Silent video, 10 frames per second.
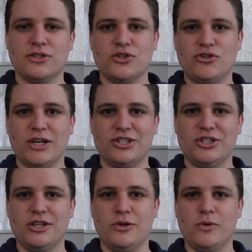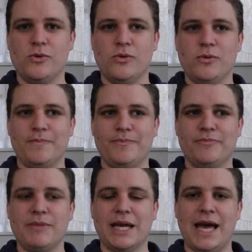structure or
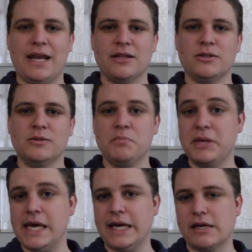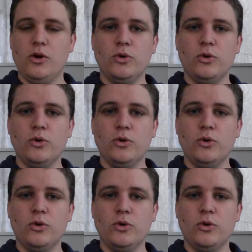mechanical being.